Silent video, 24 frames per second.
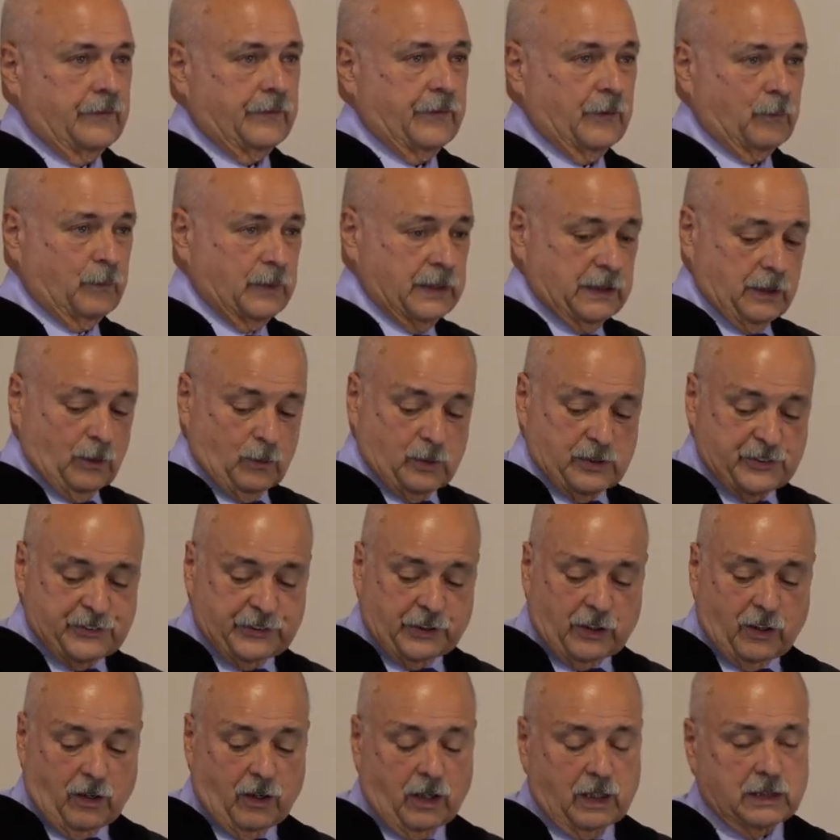The widow was
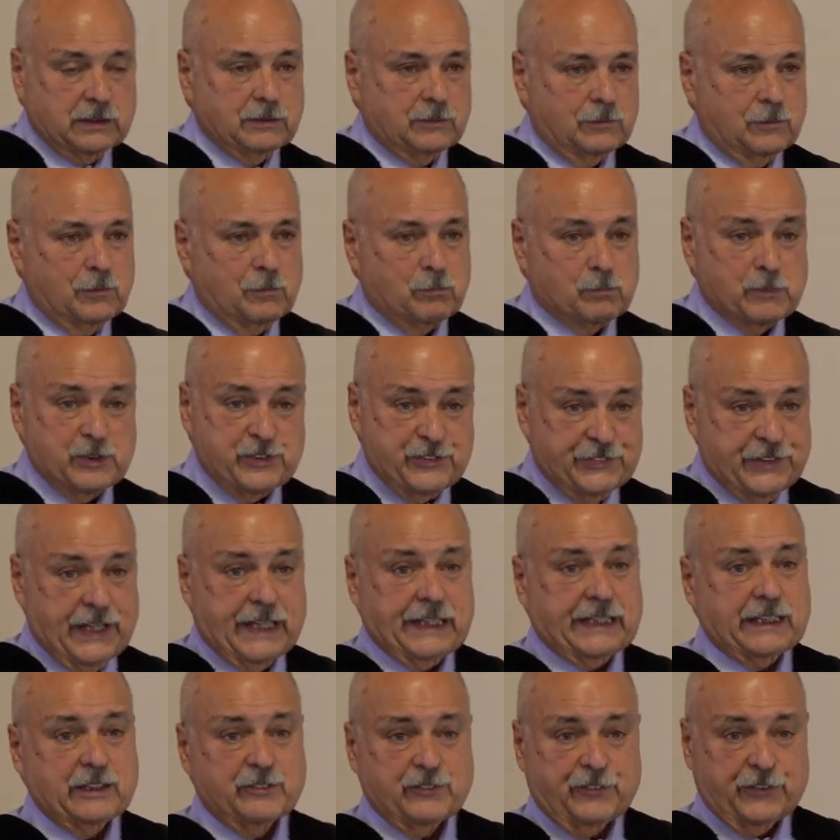caught,
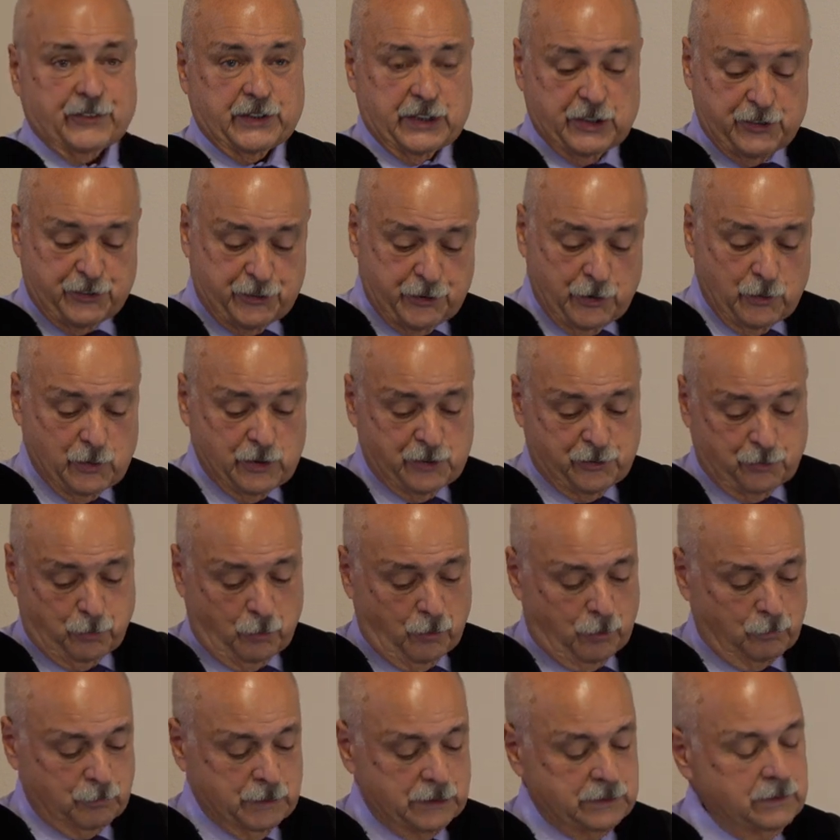mistaken for the Jewish
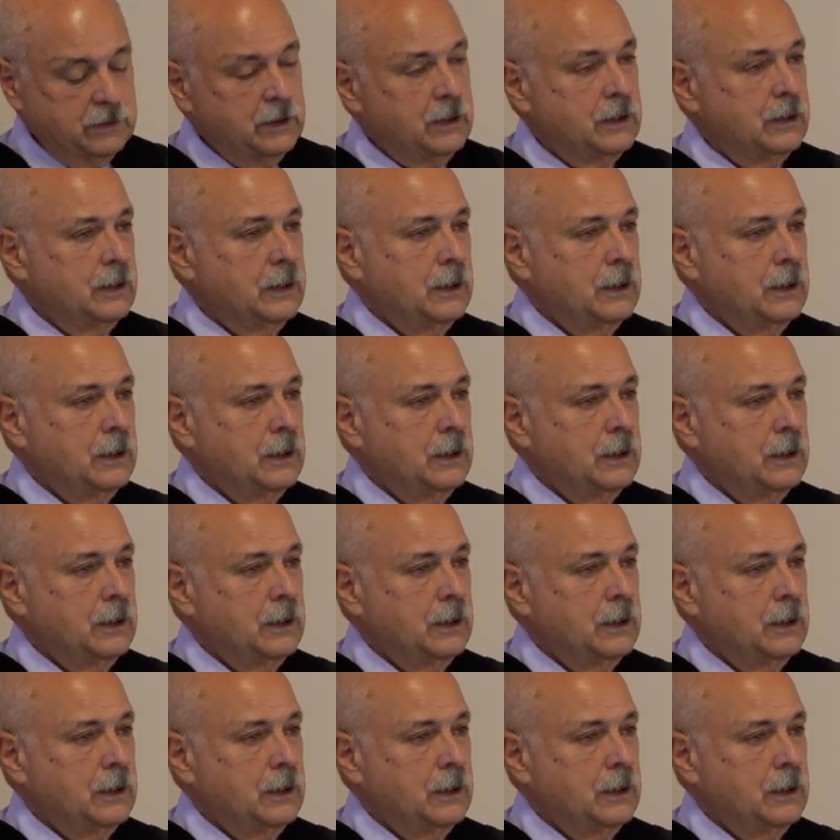woman,